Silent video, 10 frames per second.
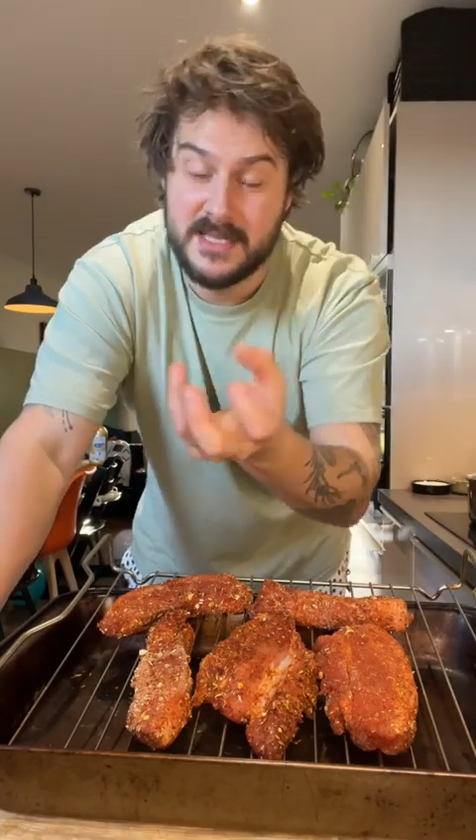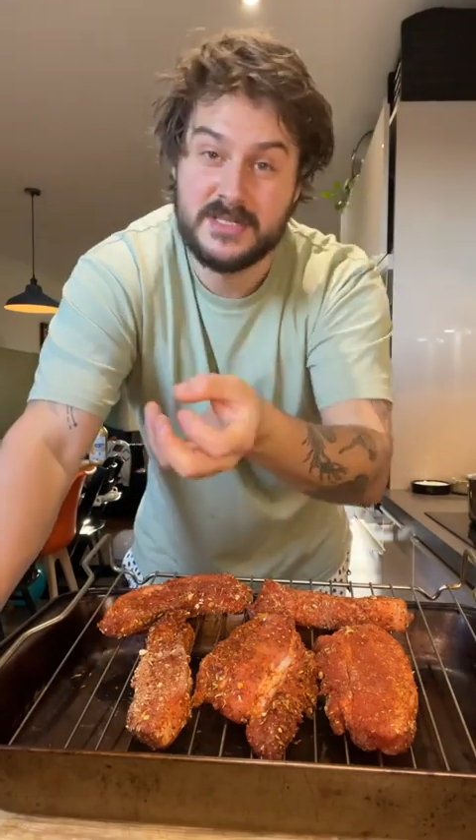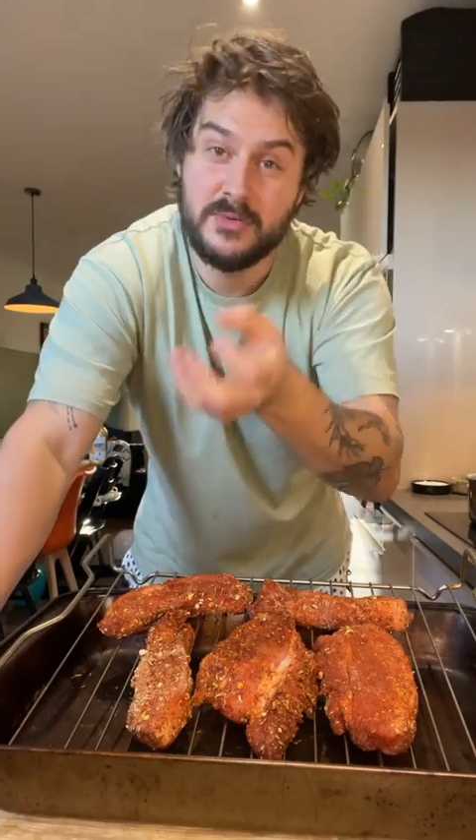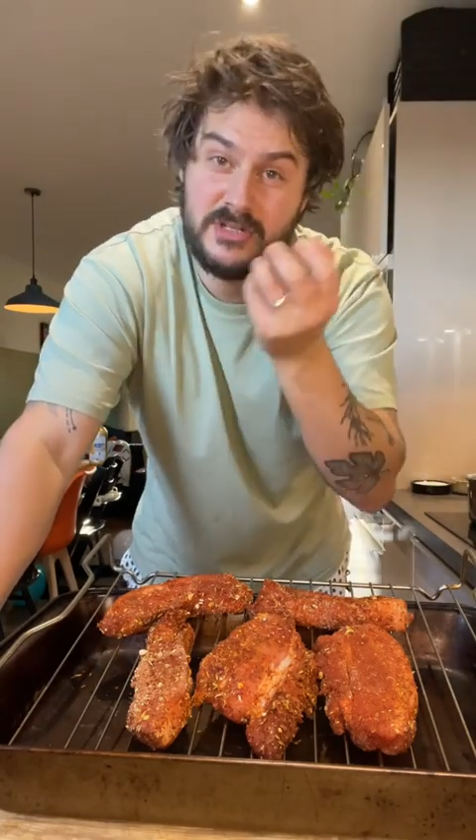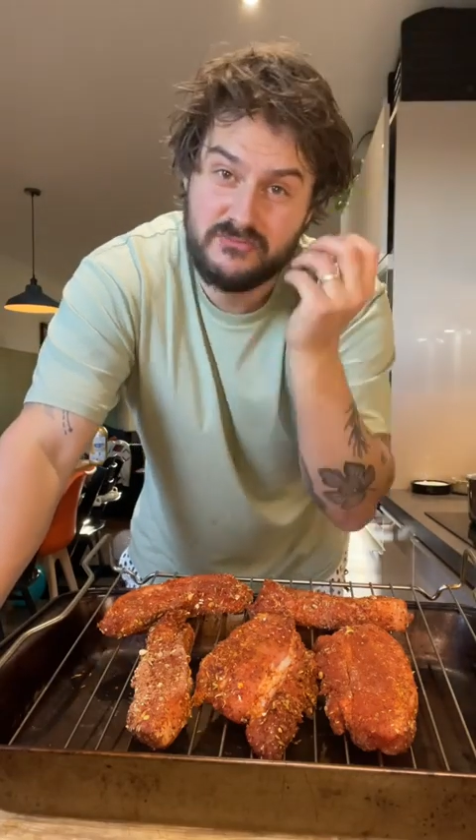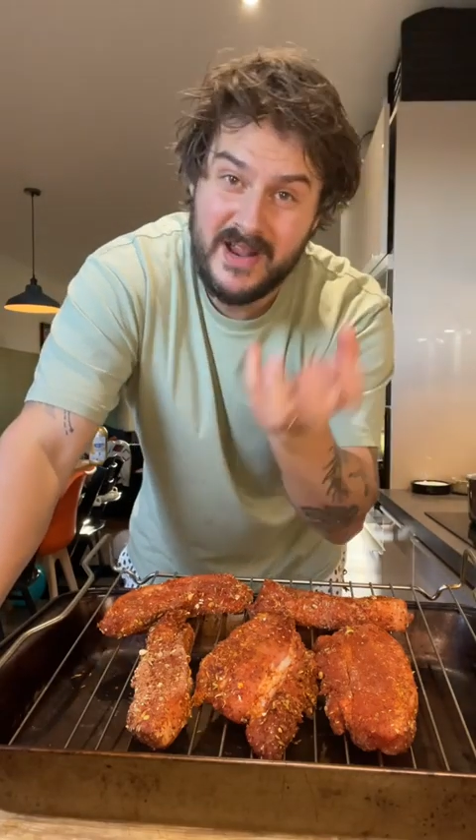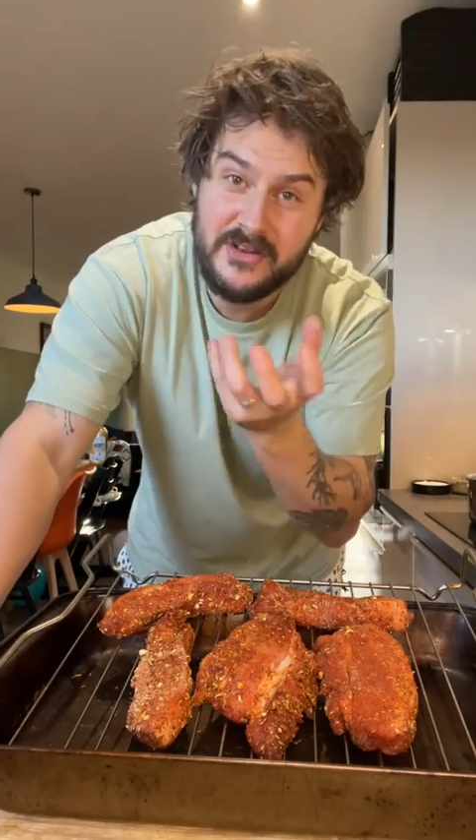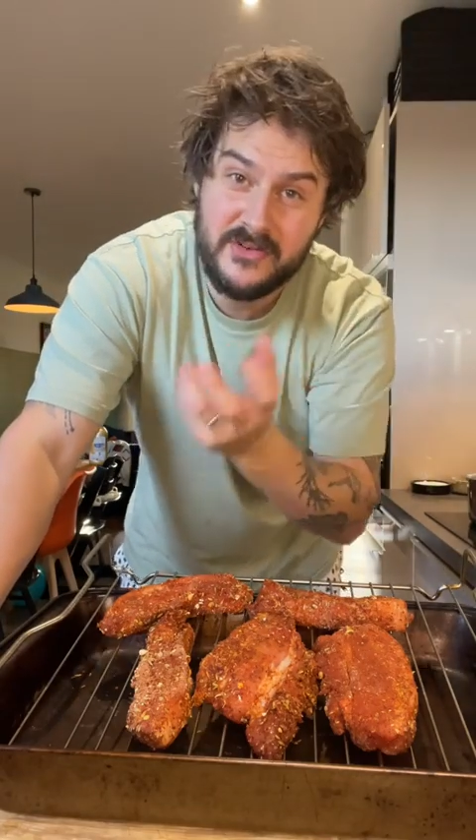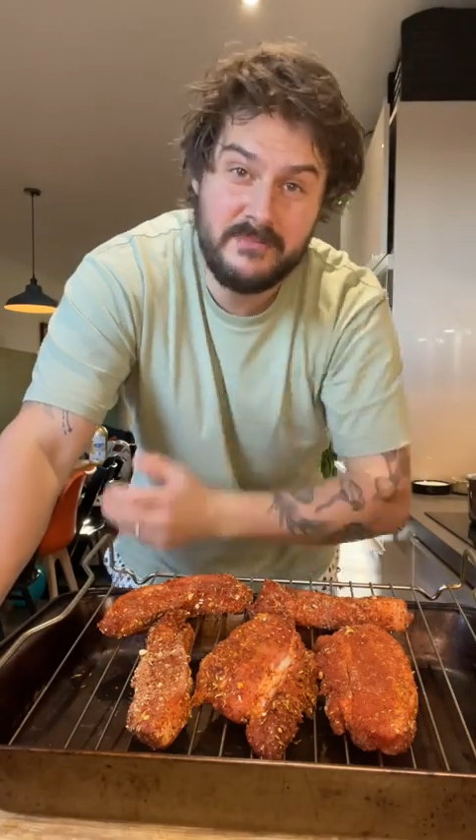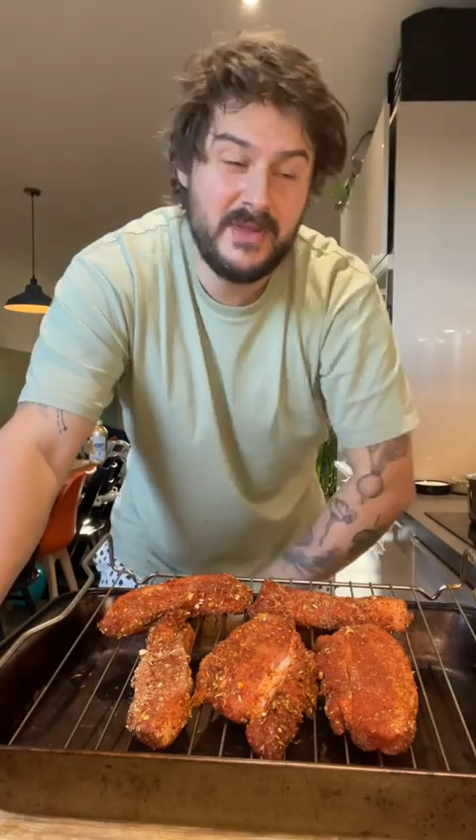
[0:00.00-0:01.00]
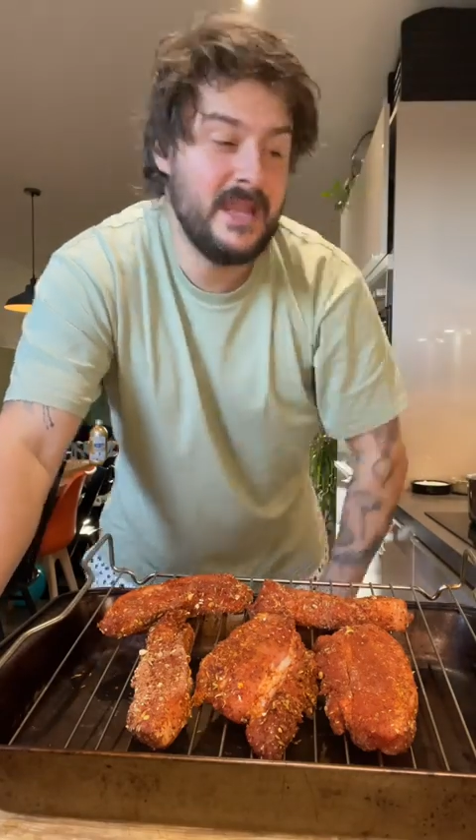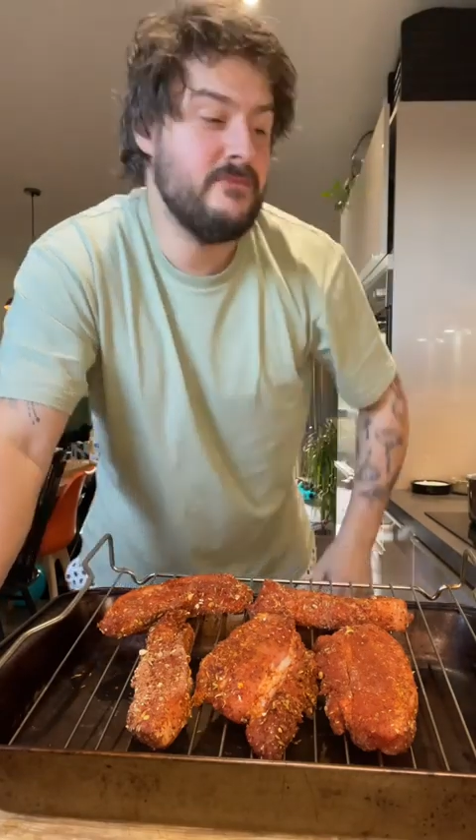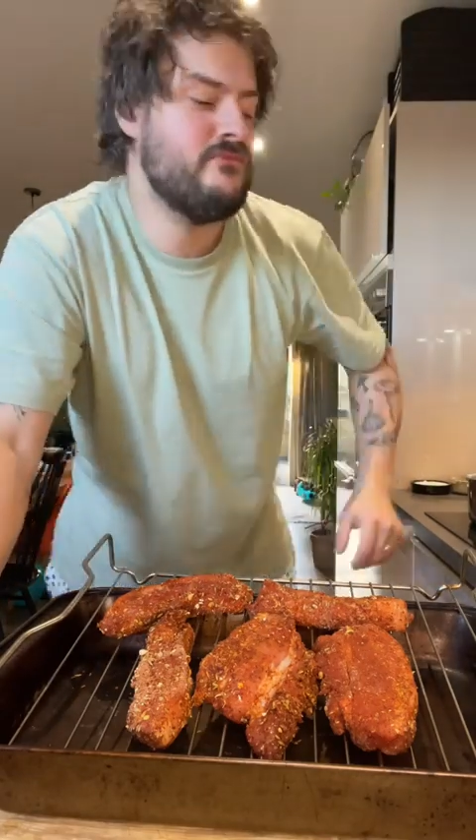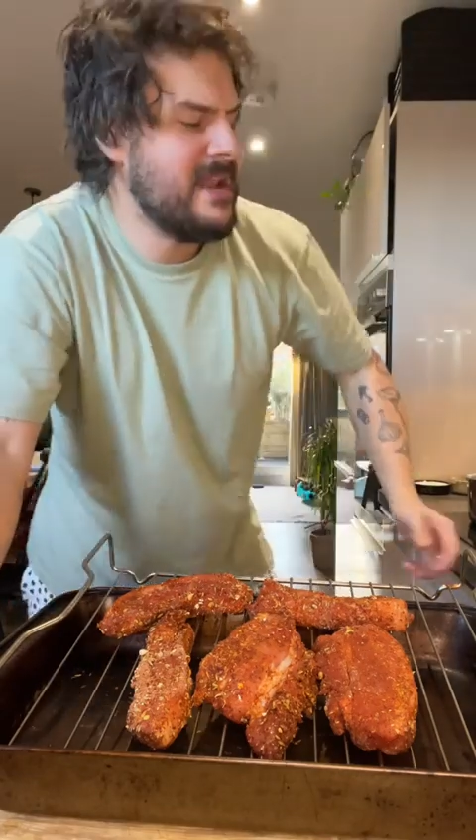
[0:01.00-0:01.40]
So what does rendering mean?